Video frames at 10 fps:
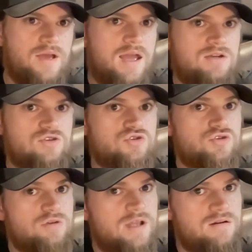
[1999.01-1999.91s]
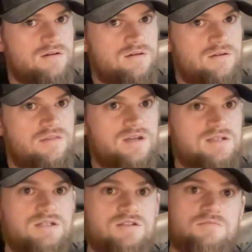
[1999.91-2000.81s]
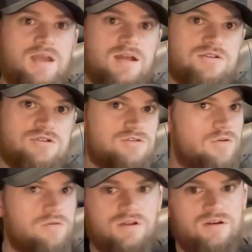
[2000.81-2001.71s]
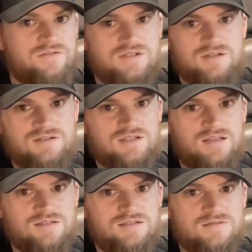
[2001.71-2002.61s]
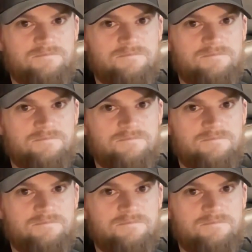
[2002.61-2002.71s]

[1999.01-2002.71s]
and trainer than a sales manager, totally different skill sets.